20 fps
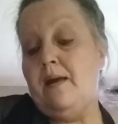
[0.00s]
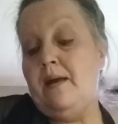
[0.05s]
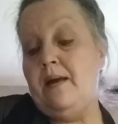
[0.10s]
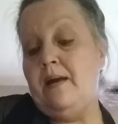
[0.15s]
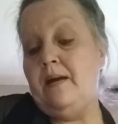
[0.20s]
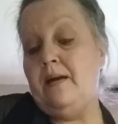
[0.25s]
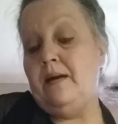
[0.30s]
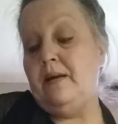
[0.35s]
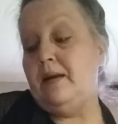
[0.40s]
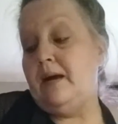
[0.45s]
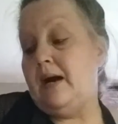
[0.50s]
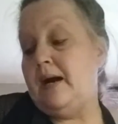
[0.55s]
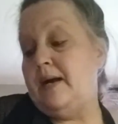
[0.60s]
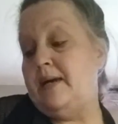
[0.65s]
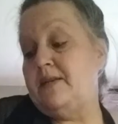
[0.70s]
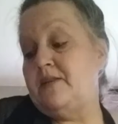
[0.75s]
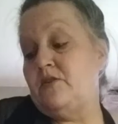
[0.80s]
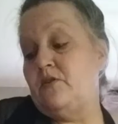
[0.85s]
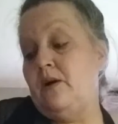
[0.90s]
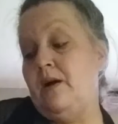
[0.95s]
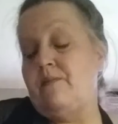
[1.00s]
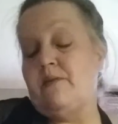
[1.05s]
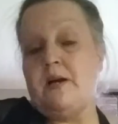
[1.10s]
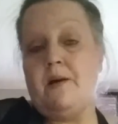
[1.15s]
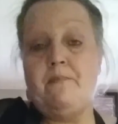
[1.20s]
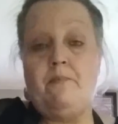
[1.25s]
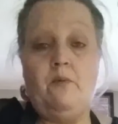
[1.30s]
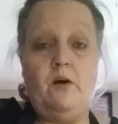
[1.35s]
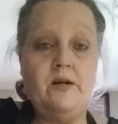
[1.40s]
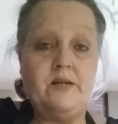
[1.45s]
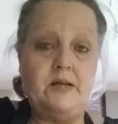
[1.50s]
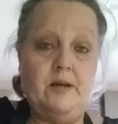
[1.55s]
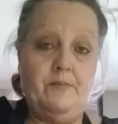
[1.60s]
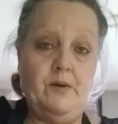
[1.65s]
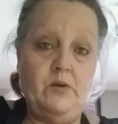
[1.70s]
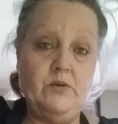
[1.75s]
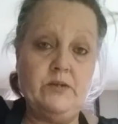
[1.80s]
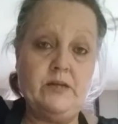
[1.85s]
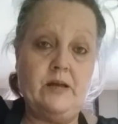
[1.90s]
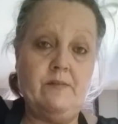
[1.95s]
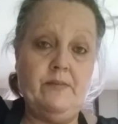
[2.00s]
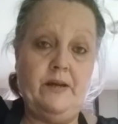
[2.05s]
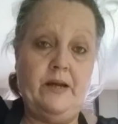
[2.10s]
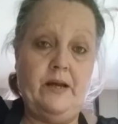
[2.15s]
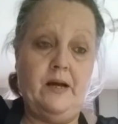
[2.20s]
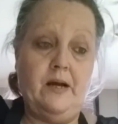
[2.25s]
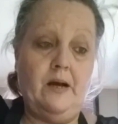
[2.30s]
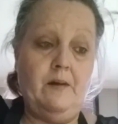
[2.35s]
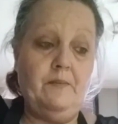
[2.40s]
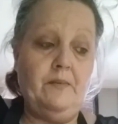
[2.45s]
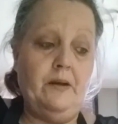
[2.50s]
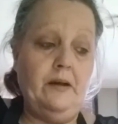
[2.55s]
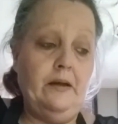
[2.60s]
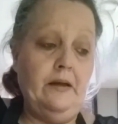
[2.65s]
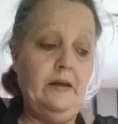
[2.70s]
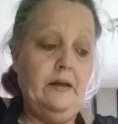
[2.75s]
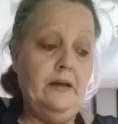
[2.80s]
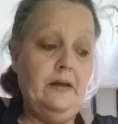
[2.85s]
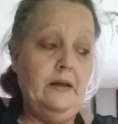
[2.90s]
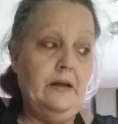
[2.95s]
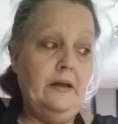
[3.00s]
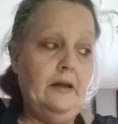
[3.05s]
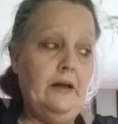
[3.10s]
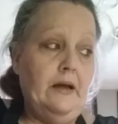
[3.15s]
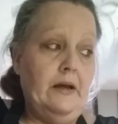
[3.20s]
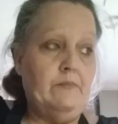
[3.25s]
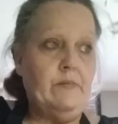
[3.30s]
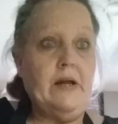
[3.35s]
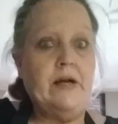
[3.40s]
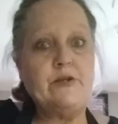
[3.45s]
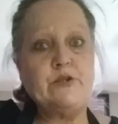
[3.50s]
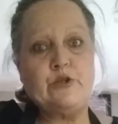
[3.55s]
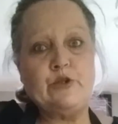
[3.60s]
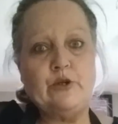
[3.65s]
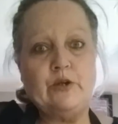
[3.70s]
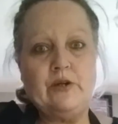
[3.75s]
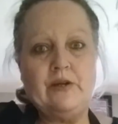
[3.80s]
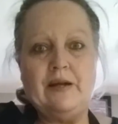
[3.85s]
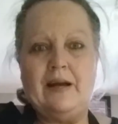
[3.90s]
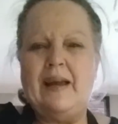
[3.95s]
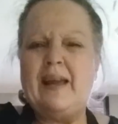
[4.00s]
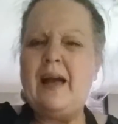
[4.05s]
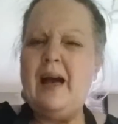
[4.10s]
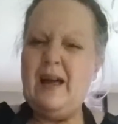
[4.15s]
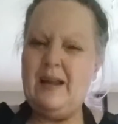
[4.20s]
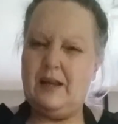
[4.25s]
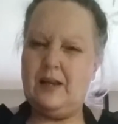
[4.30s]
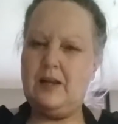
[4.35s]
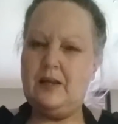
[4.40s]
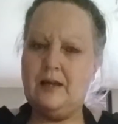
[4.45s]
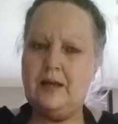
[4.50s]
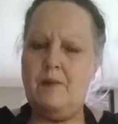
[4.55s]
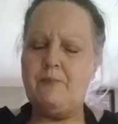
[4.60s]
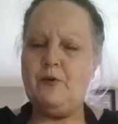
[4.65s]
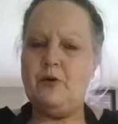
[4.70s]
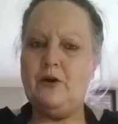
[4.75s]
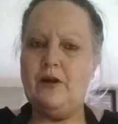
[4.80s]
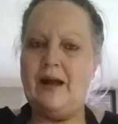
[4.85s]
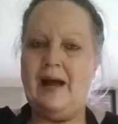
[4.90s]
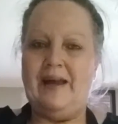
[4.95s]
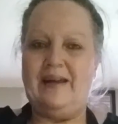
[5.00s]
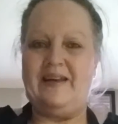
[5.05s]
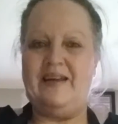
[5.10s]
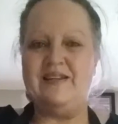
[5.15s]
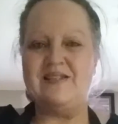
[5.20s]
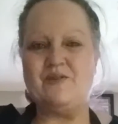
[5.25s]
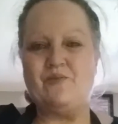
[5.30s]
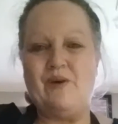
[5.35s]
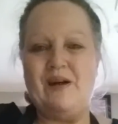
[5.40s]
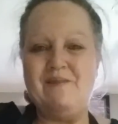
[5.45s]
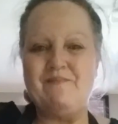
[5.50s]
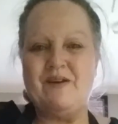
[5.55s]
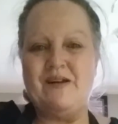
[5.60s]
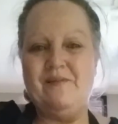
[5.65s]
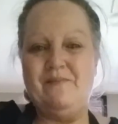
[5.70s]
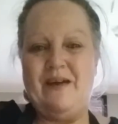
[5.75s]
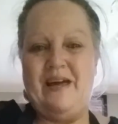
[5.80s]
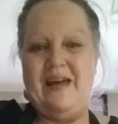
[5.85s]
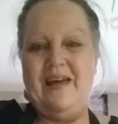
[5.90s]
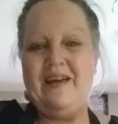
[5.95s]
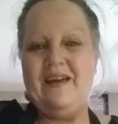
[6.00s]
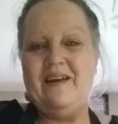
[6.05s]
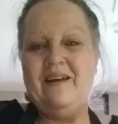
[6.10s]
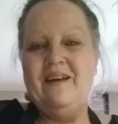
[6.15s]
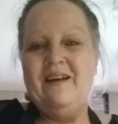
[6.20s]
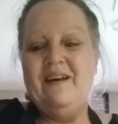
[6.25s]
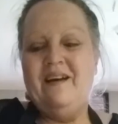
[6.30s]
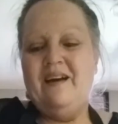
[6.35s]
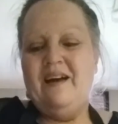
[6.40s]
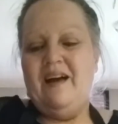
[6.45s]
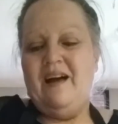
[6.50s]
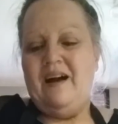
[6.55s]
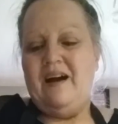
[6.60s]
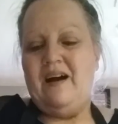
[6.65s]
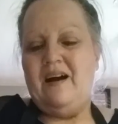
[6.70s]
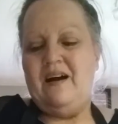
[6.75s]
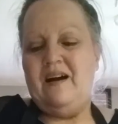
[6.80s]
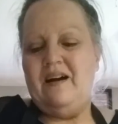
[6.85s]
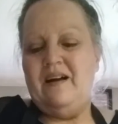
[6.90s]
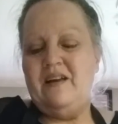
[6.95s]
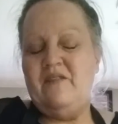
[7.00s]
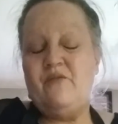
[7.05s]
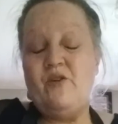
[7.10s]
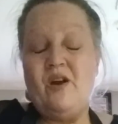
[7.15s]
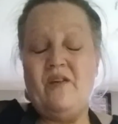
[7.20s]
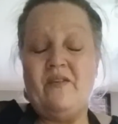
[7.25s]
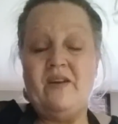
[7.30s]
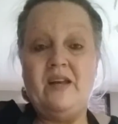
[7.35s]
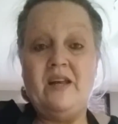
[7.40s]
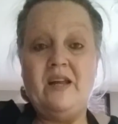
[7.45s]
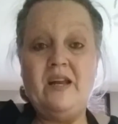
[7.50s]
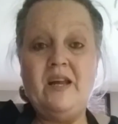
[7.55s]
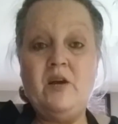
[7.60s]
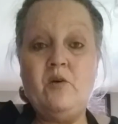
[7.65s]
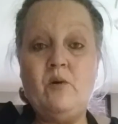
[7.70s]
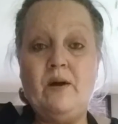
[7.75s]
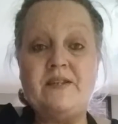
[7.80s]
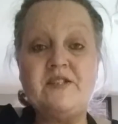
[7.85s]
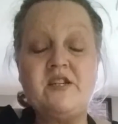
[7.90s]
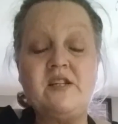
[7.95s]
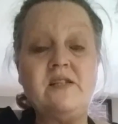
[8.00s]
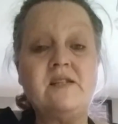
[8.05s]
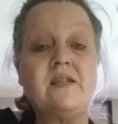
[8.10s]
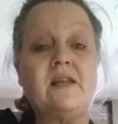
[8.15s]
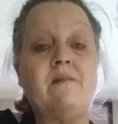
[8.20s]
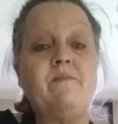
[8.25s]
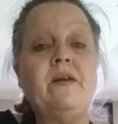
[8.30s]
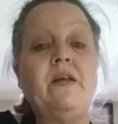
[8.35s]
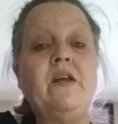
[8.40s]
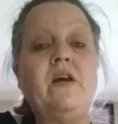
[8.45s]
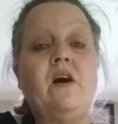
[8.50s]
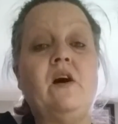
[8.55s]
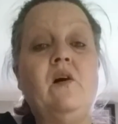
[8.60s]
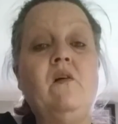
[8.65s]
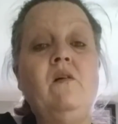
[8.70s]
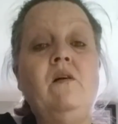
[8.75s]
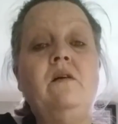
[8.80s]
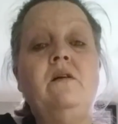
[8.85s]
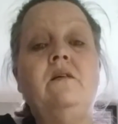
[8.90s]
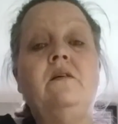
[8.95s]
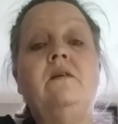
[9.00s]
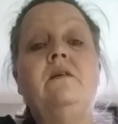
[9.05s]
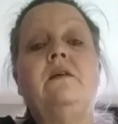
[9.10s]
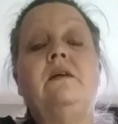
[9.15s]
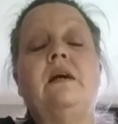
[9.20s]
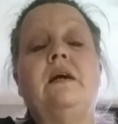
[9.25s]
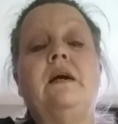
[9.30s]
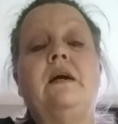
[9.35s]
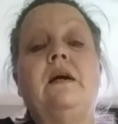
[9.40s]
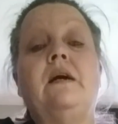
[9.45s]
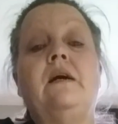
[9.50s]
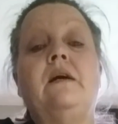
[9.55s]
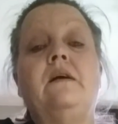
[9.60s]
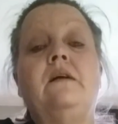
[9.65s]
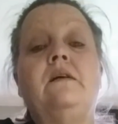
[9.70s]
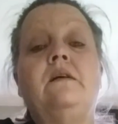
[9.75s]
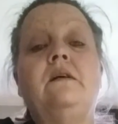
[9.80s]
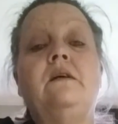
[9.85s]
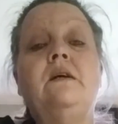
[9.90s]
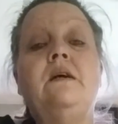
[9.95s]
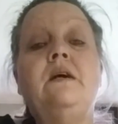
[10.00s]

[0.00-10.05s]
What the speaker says: And I do have a couple more demos coming up. I'm not sure. I got a couple good ideas of what I'm going to make. If you have any questions, let me know. And